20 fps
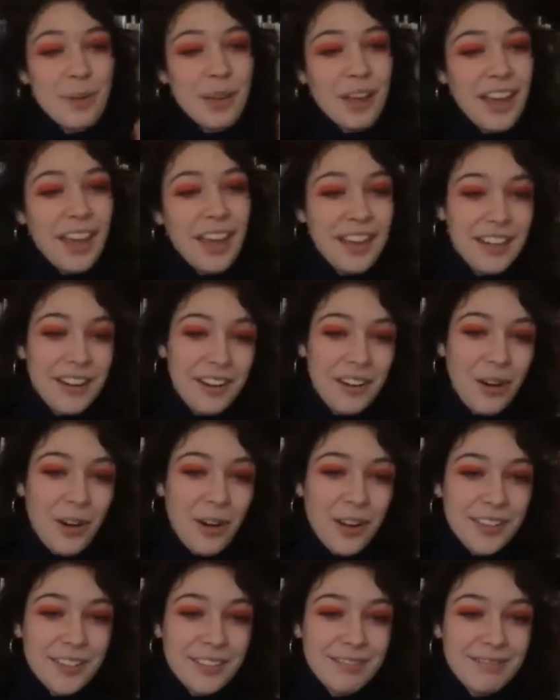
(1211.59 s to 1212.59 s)
and an
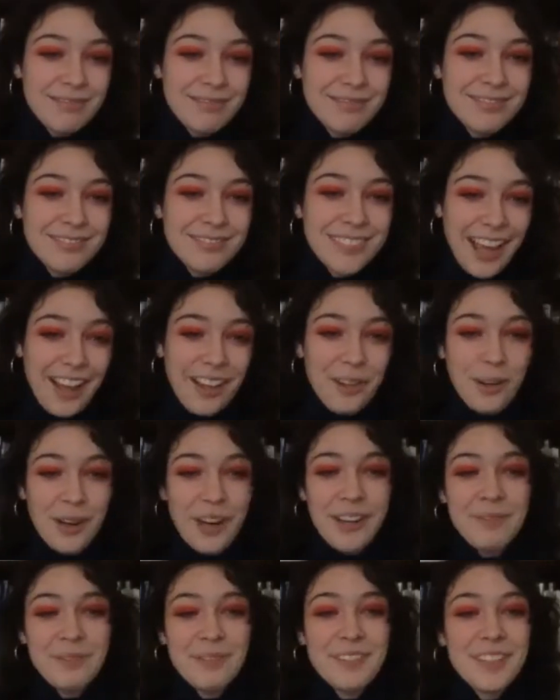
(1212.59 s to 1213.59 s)
art
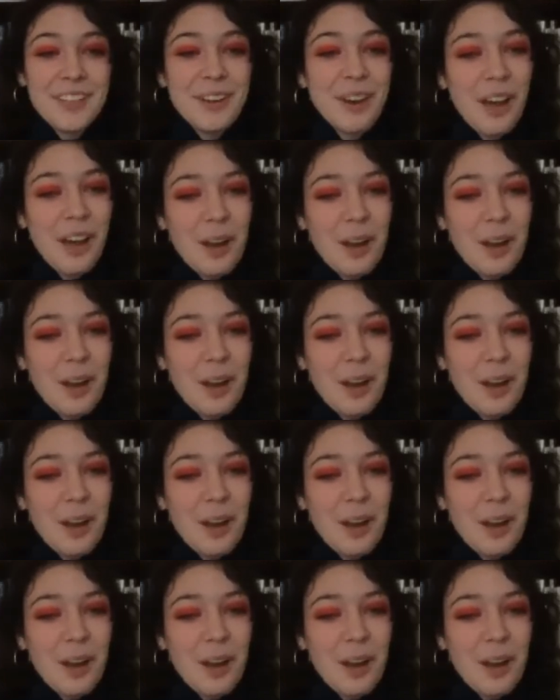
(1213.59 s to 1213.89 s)
gallery. You know how